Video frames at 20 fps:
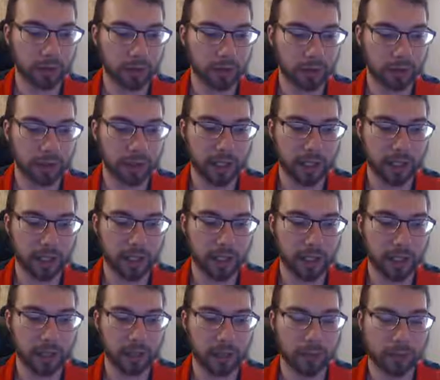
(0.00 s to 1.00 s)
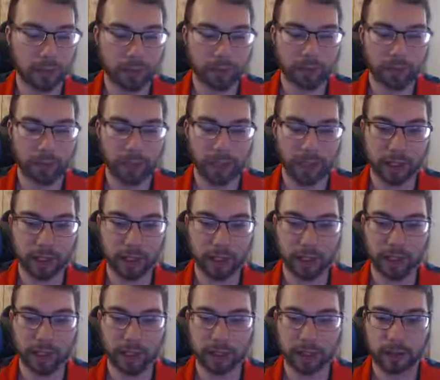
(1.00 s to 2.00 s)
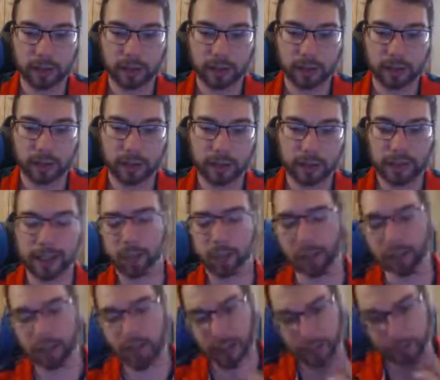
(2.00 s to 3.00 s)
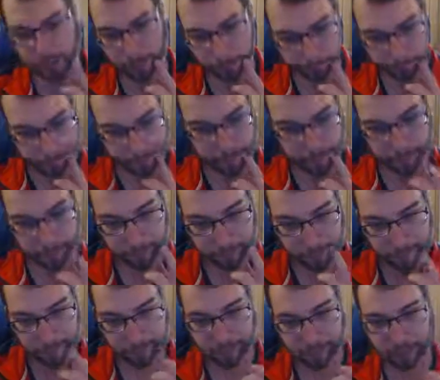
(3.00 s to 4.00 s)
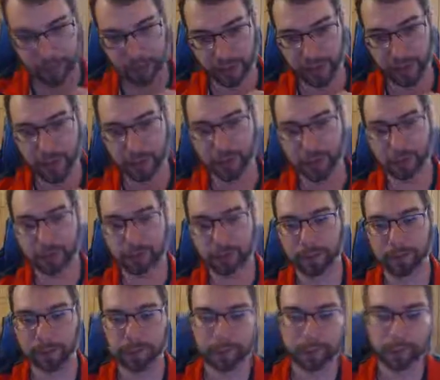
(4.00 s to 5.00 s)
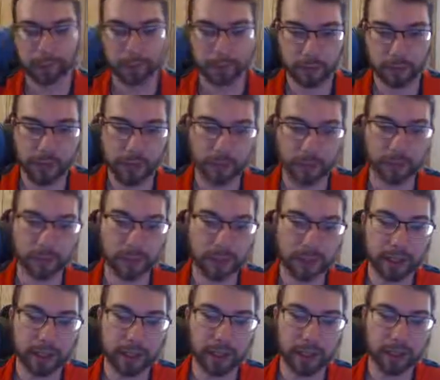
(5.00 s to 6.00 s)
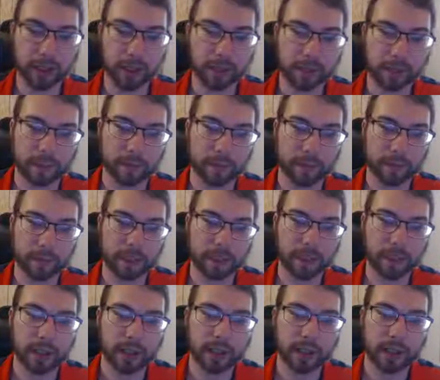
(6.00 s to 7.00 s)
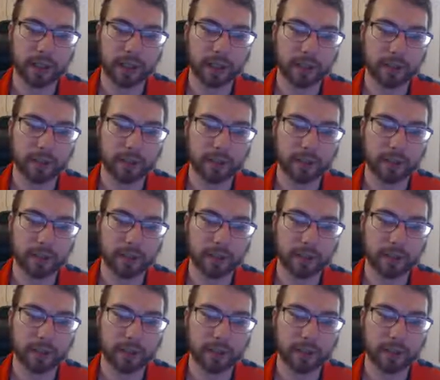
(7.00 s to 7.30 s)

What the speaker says: Trymid monster from our hand. Is that worth it? No. I think we want the King Golem. He has 2